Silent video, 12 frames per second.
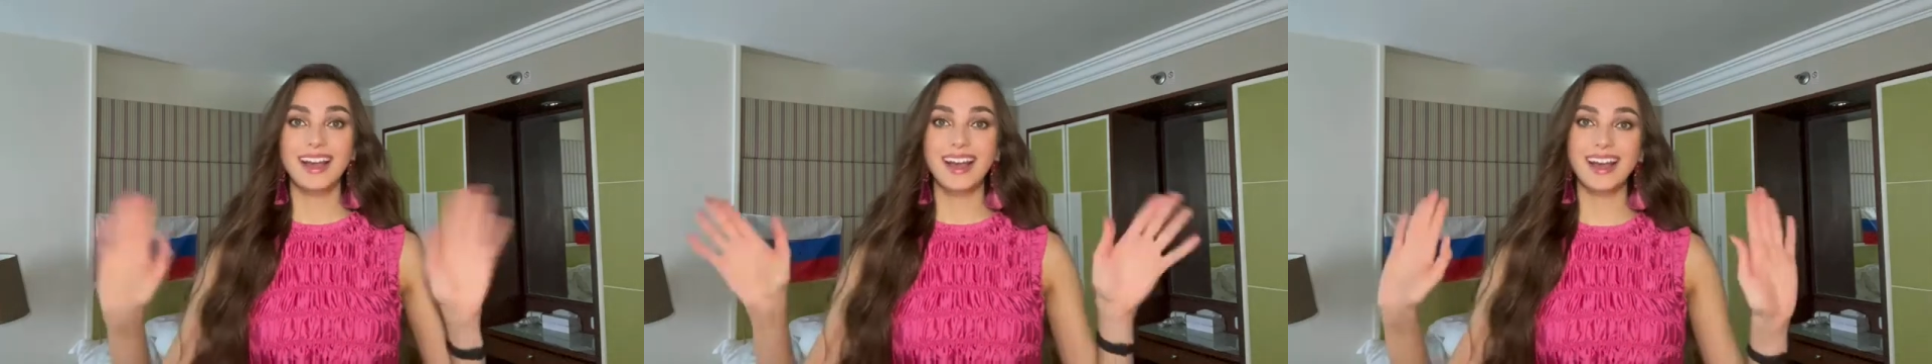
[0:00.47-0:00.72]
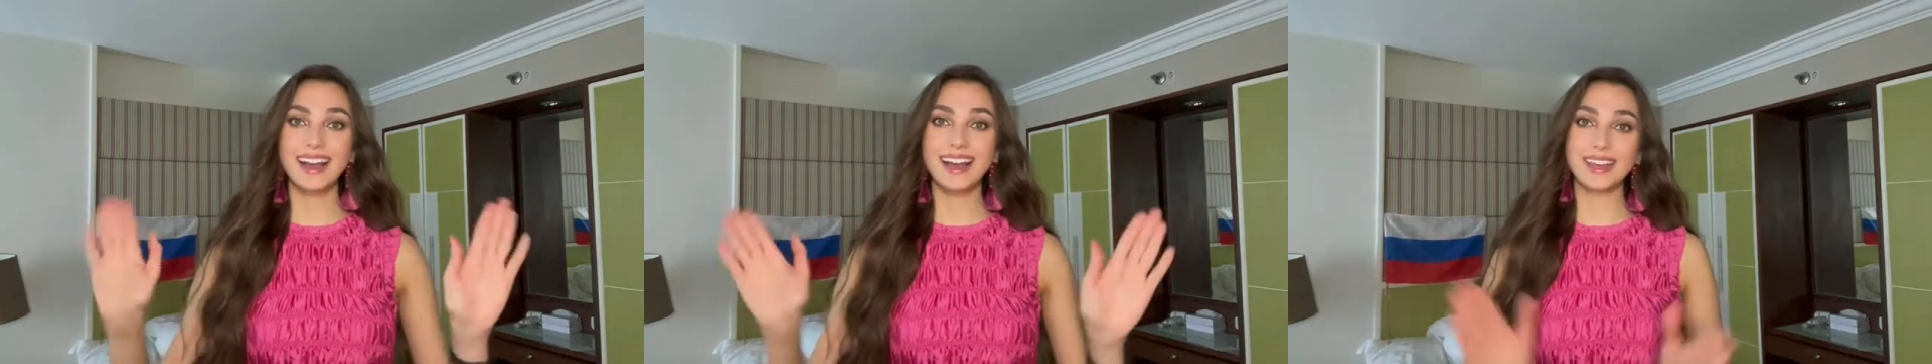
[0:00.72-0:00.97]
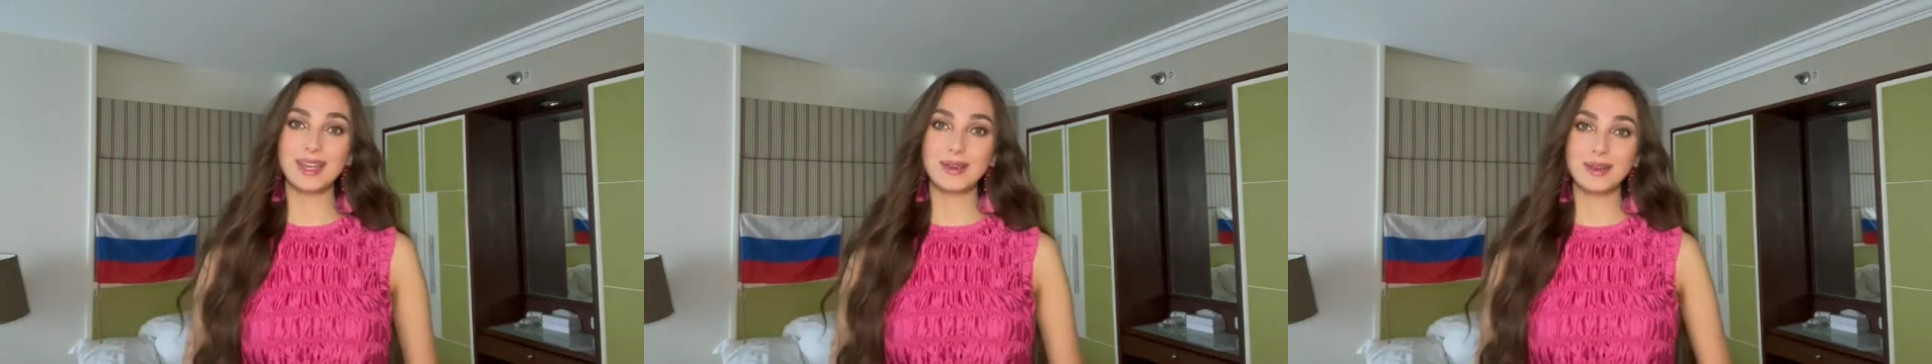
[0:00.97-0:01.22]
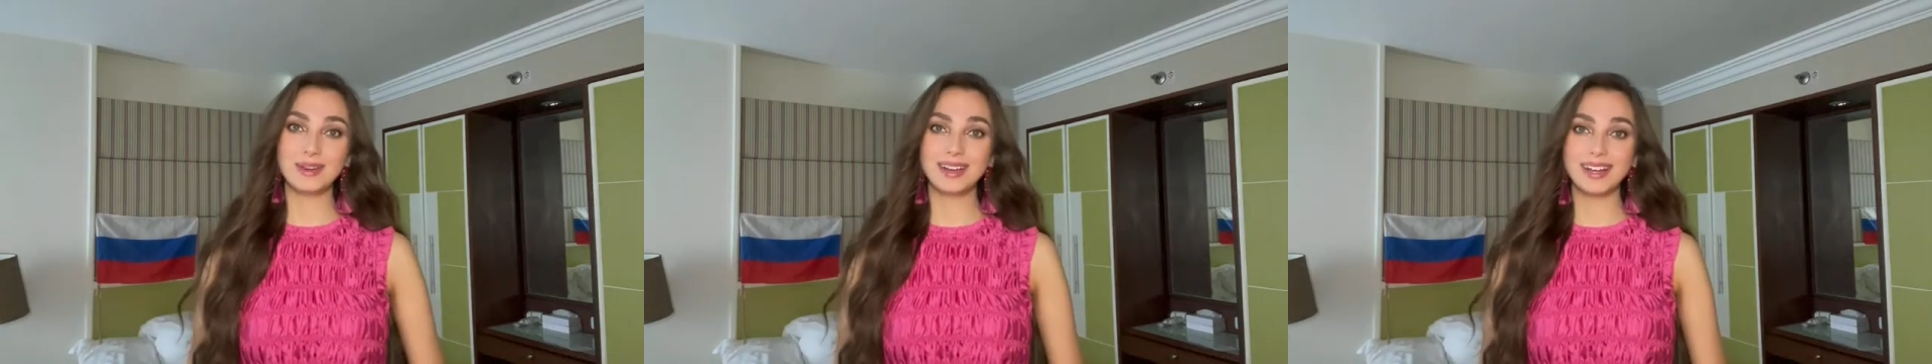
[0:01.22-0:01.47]
Hi
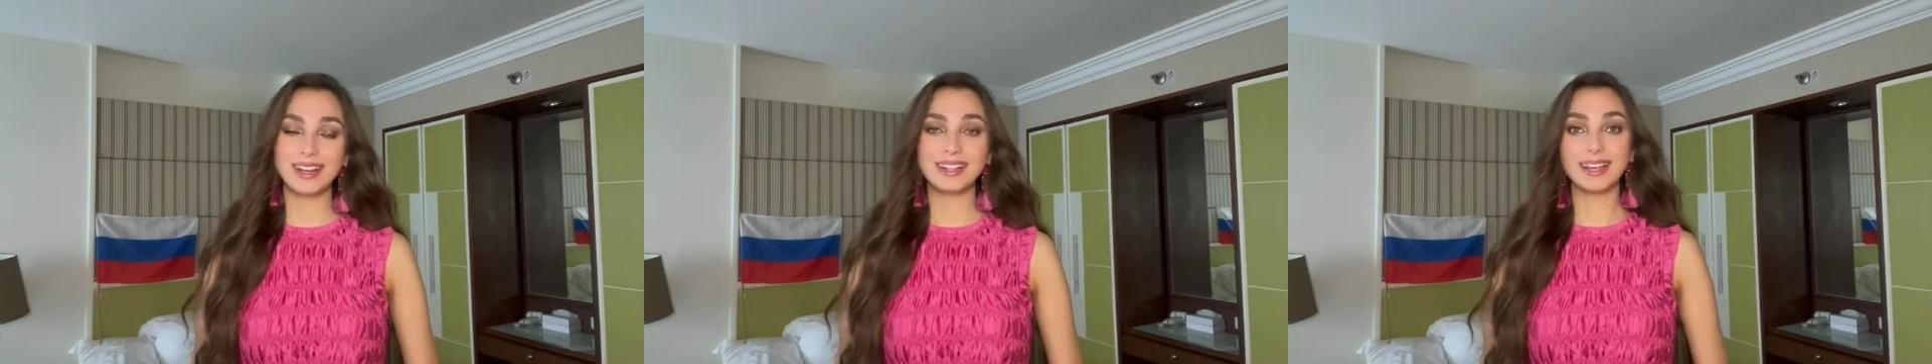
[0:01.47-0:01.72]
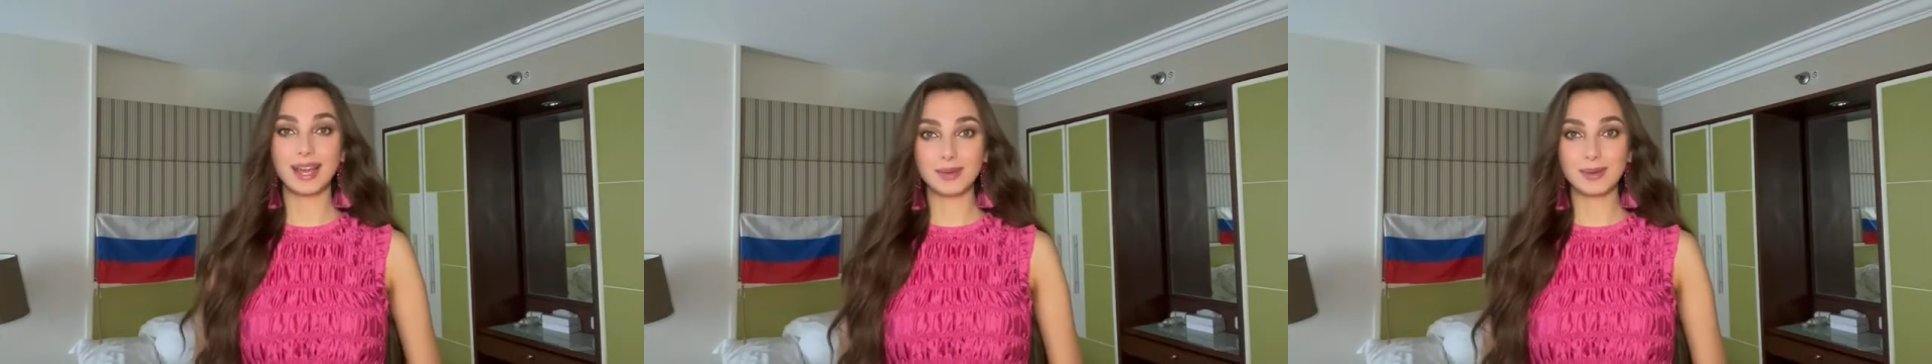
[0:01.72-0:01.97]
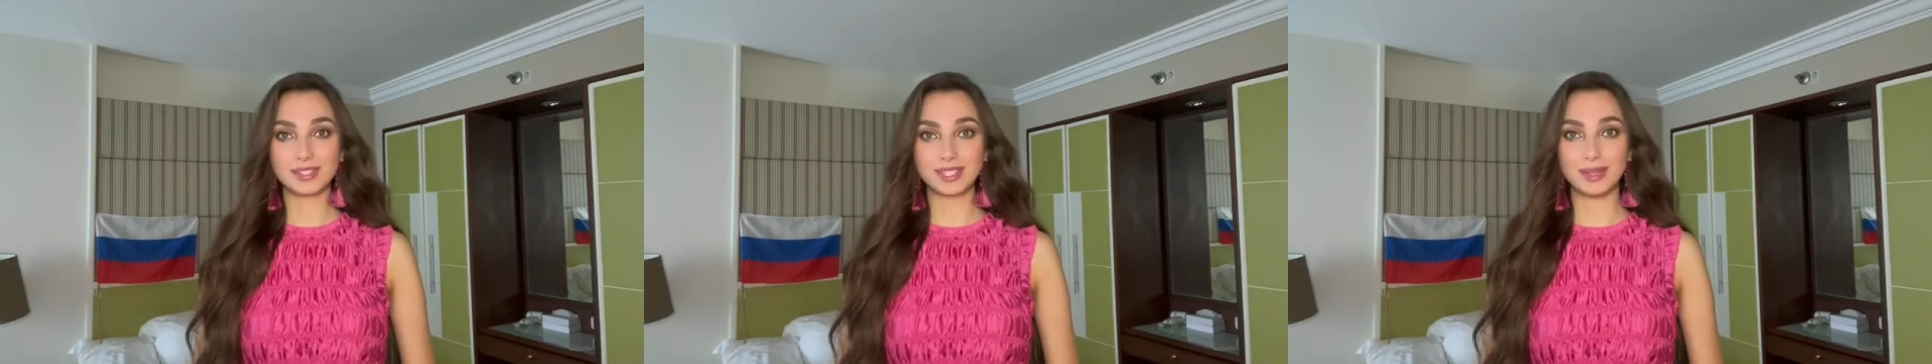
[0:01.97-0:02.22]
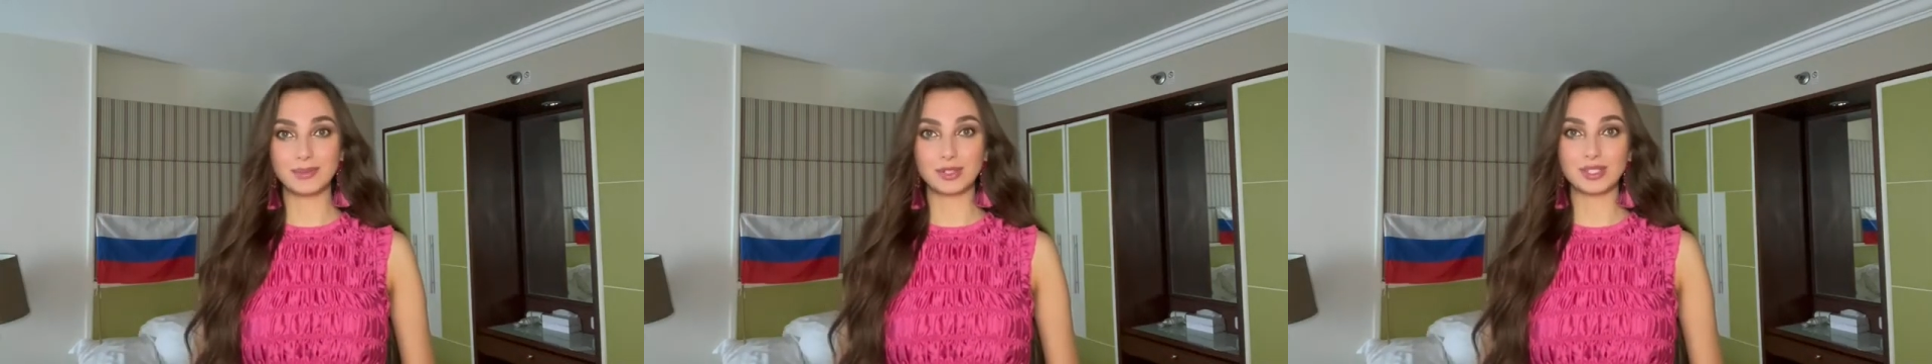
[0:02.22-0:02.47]
everyone, I'm
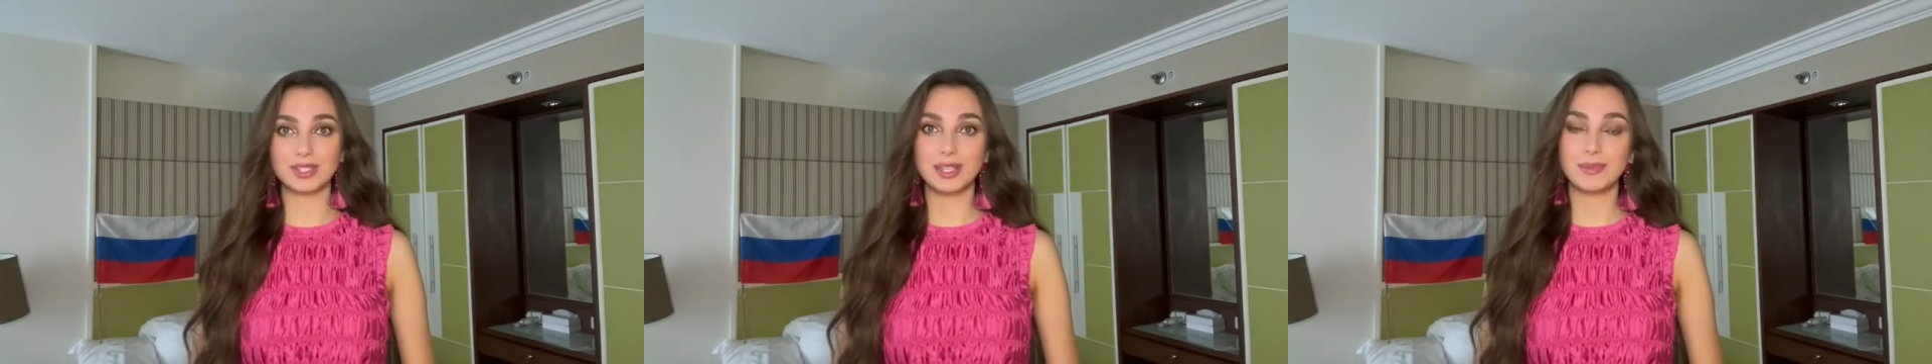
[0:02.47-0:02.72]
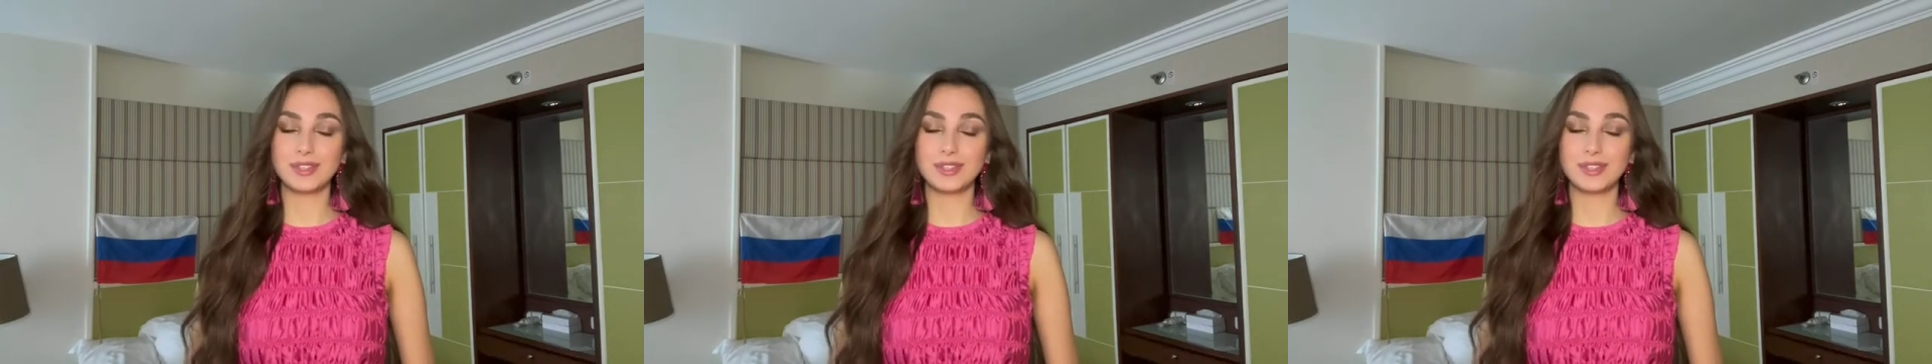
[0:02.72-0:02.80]
Gazel Musina,